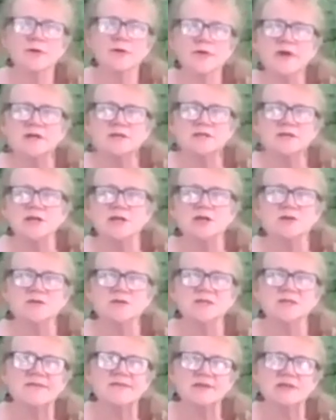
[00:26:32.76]
things that you're
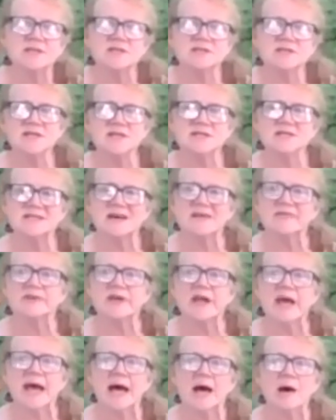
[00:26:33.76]
saving the seeds of
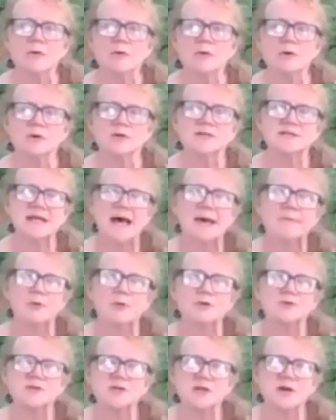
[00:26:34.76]
now, or is that
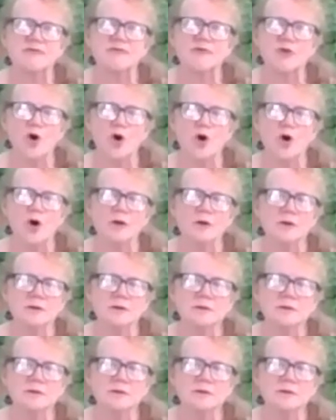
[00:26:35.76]
mostly a fall?